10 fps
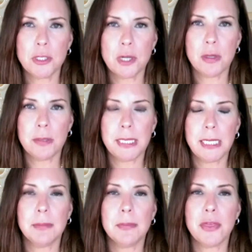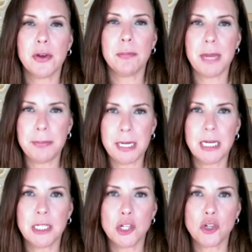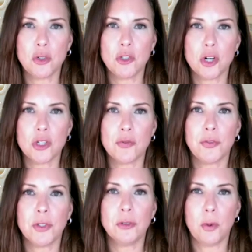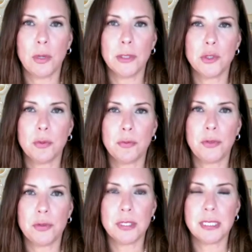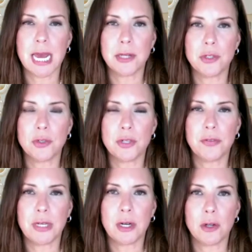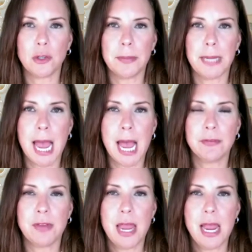a condominium, there may be an additional charge for your lawyer to review the status certificate on your behalf.